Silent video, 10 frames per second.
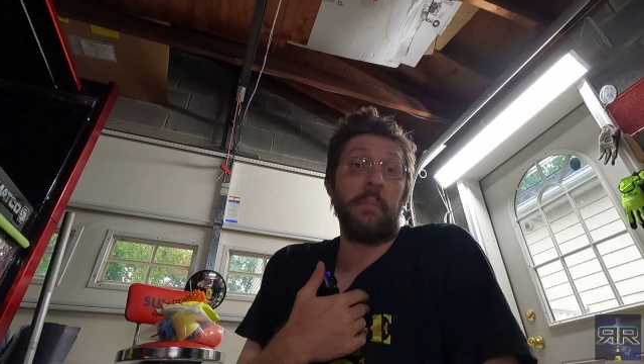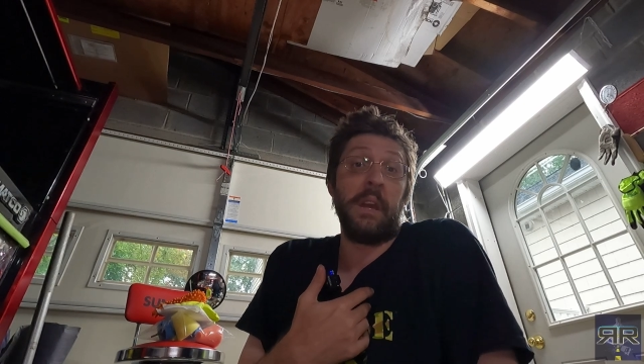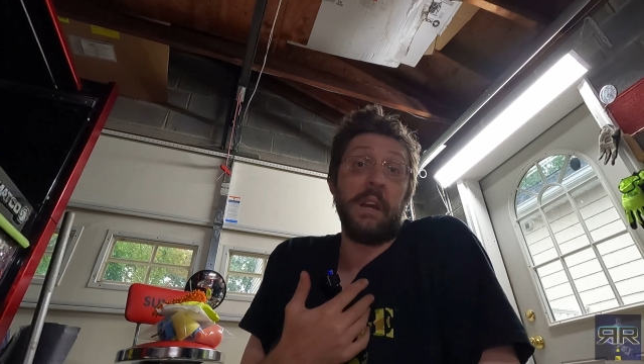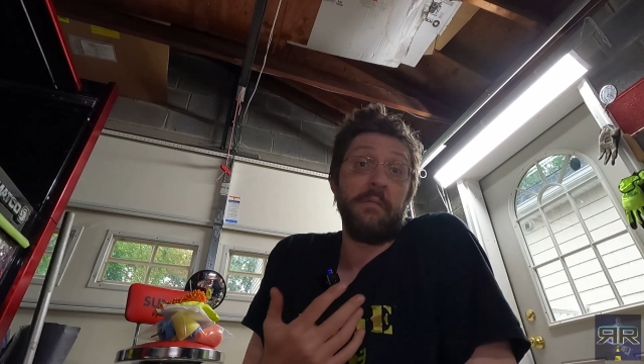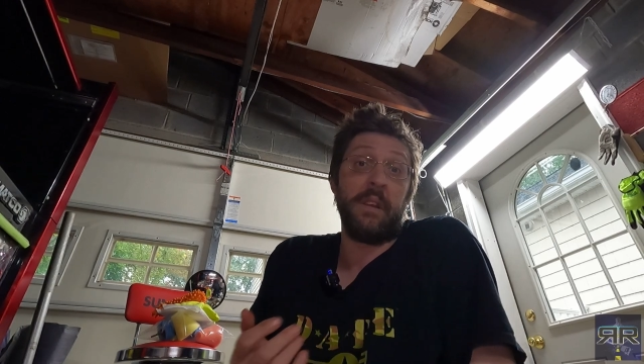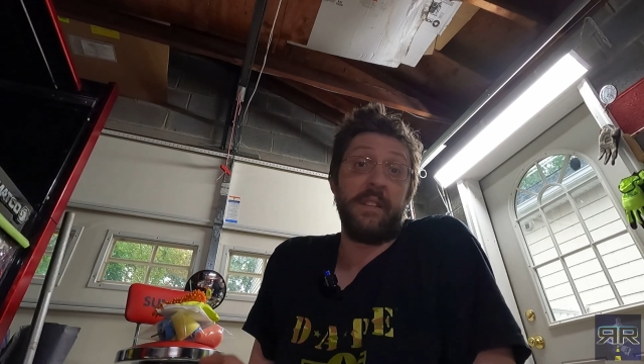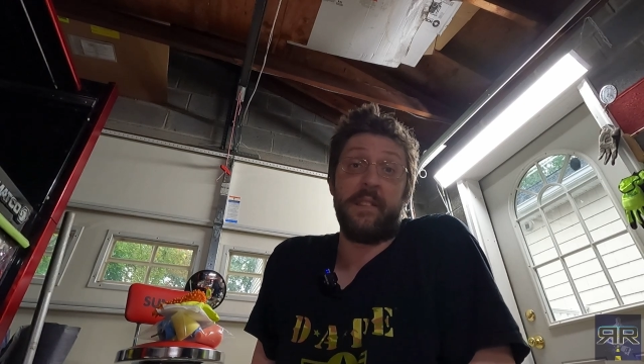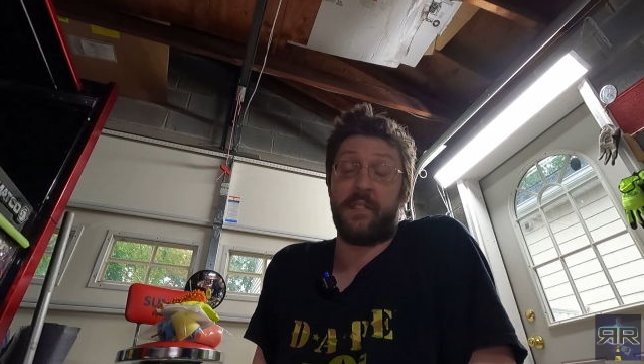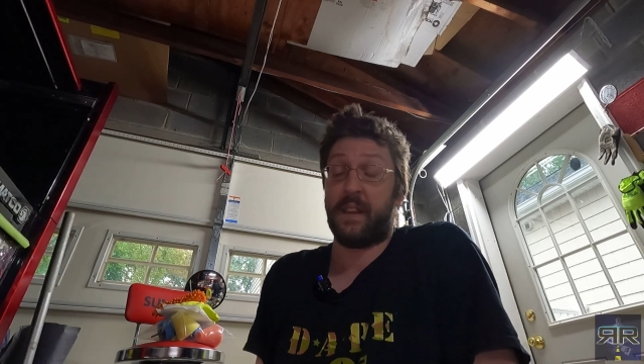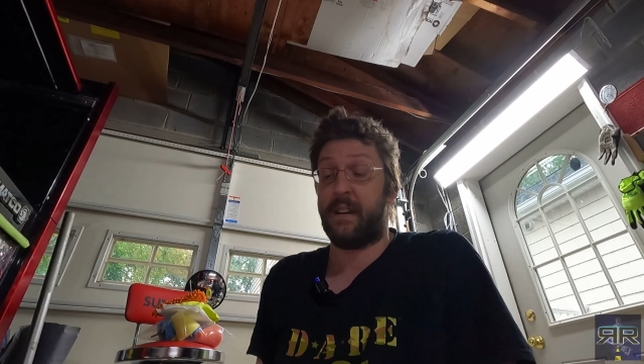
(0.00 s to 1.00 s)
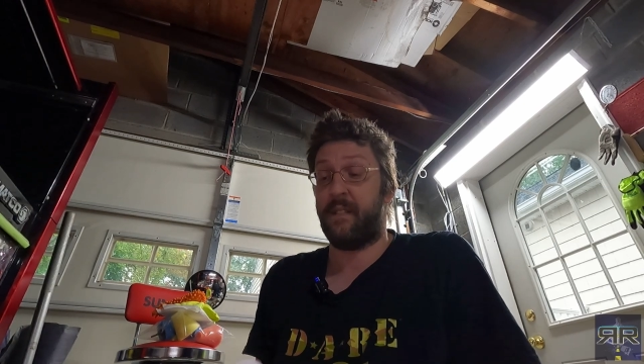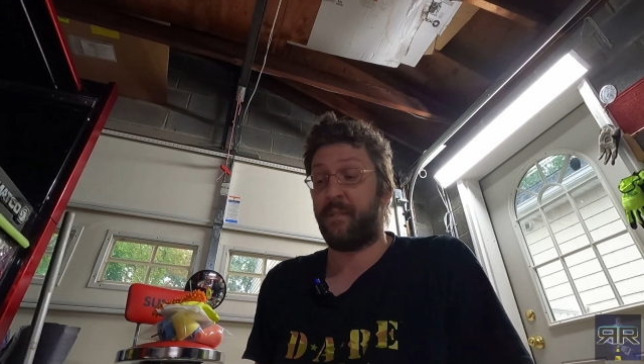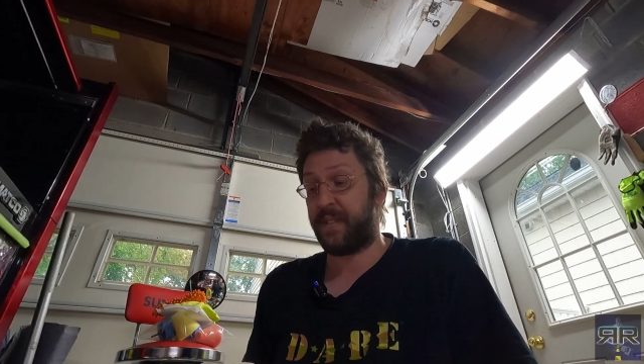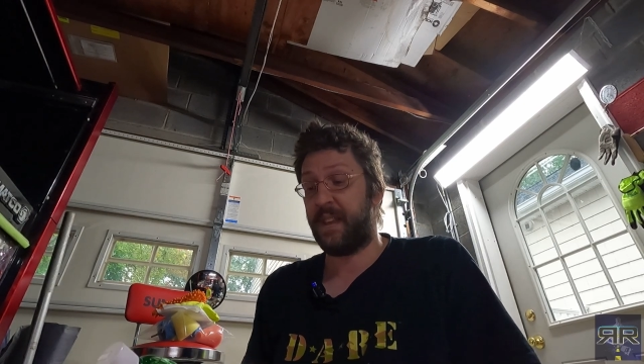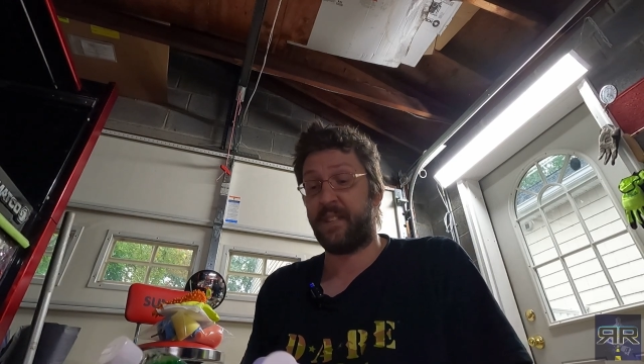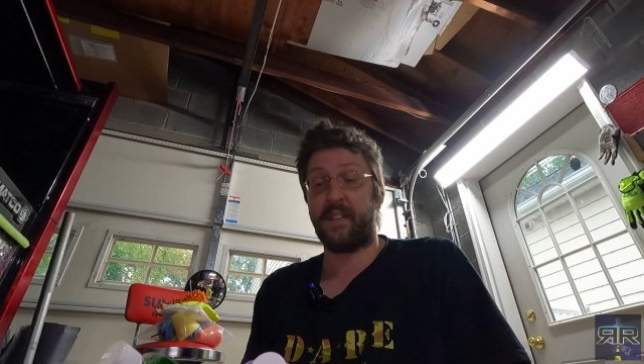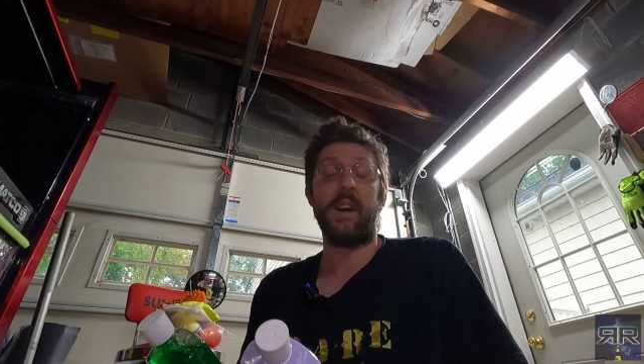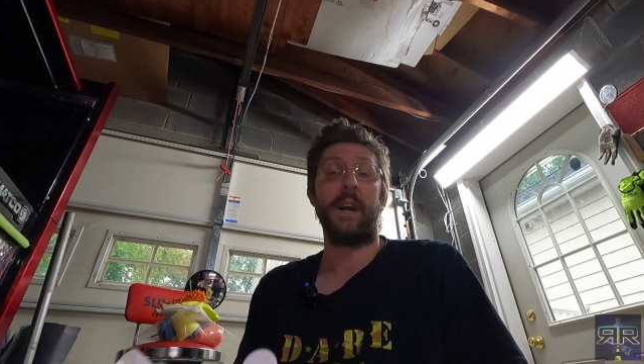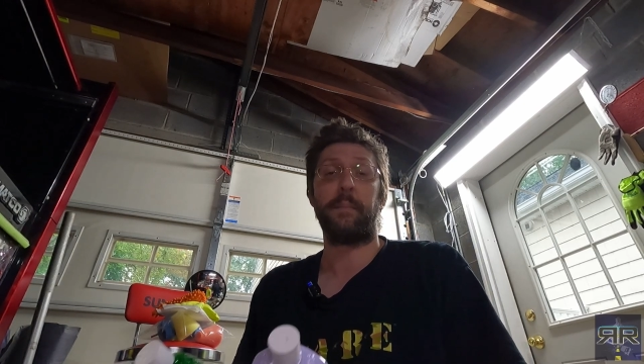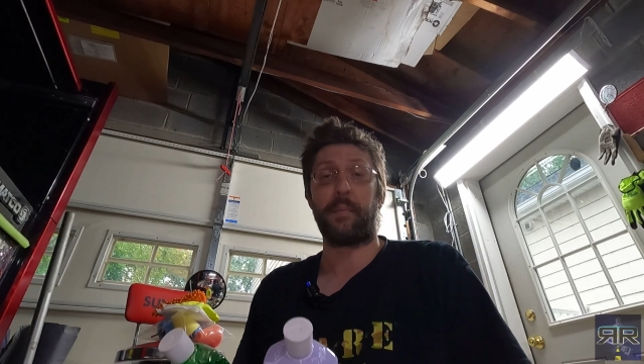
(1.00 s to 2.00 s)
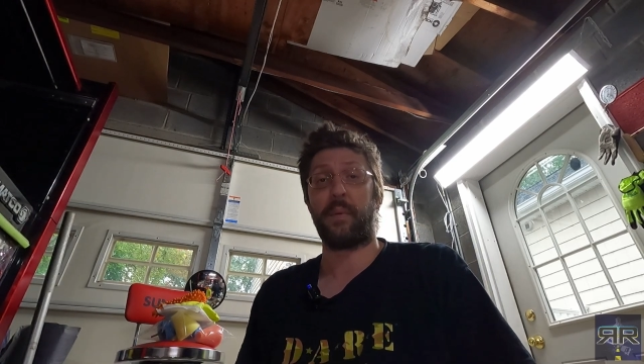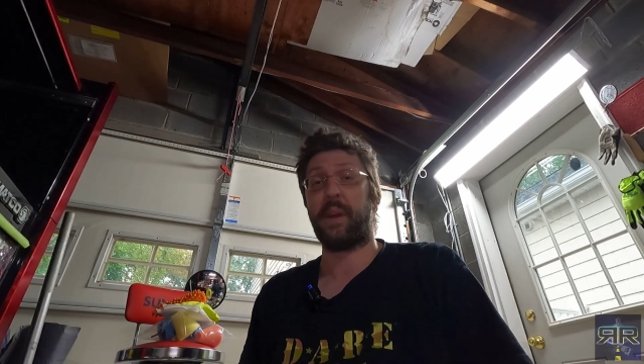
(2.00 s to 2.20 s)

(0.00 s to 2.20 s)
me. I wanna test it out. Is the hype